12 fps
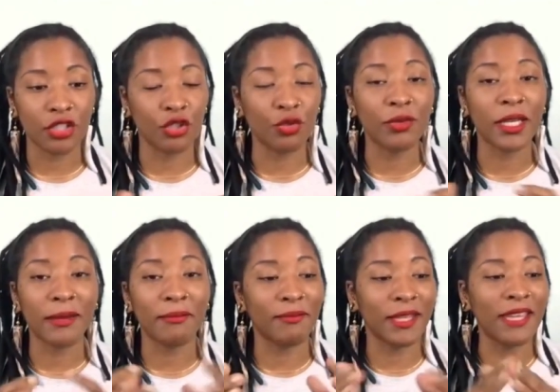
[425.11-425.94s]
You can,
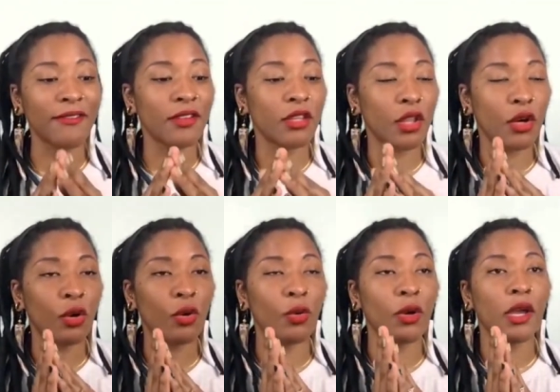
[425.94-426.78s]
even
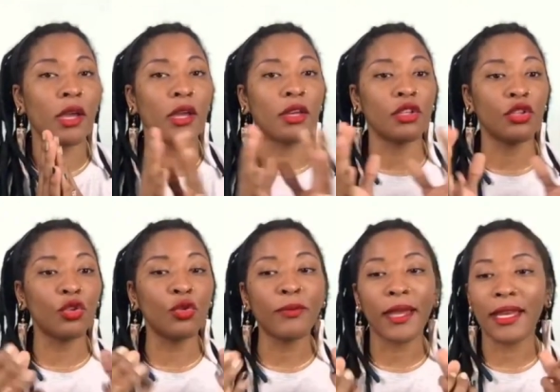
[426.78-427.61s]
though
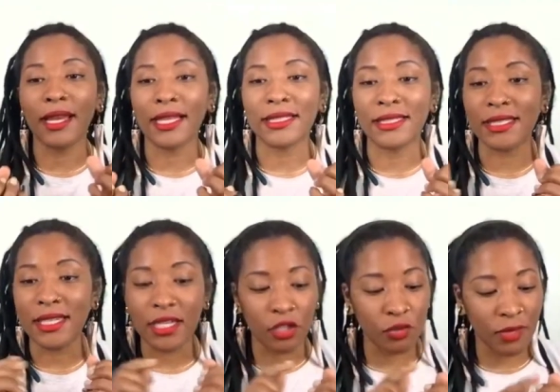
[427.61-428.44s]
you may not
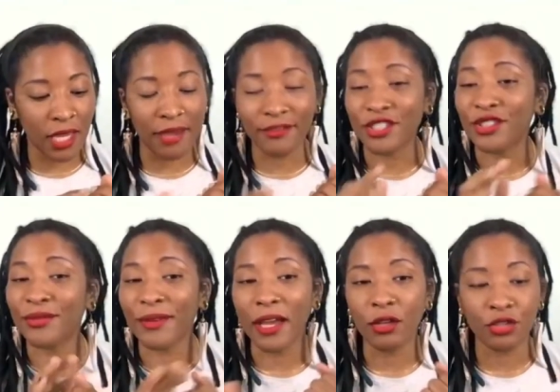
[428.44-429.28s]
see it, you may have
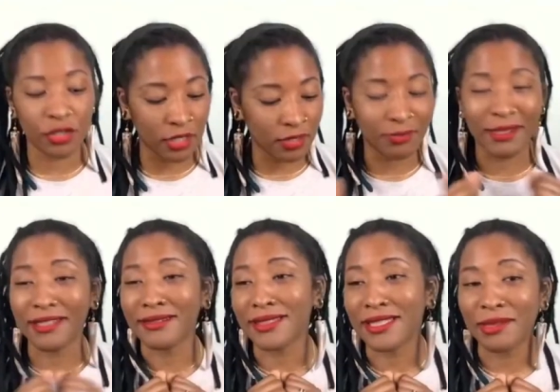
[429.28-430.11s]
just filed your nails. My
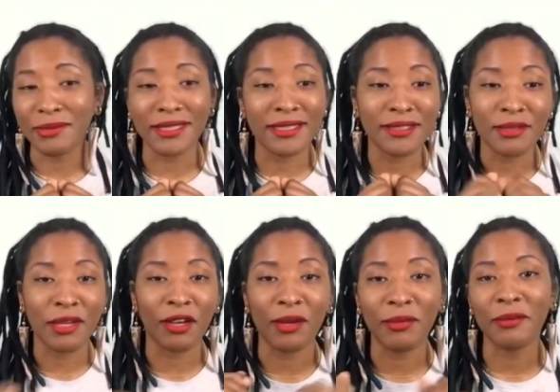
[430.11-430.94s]
nails need to be done, so I'm
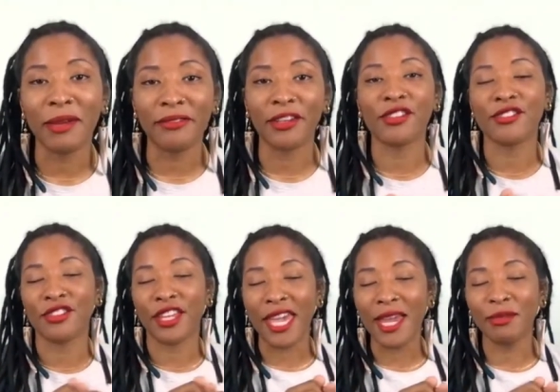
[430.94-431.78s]
not going to put my fingers
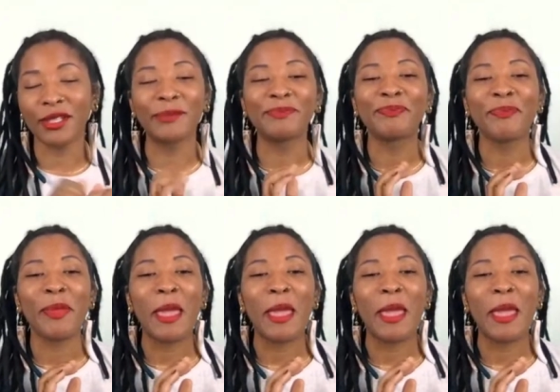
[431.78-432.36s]
in the camera.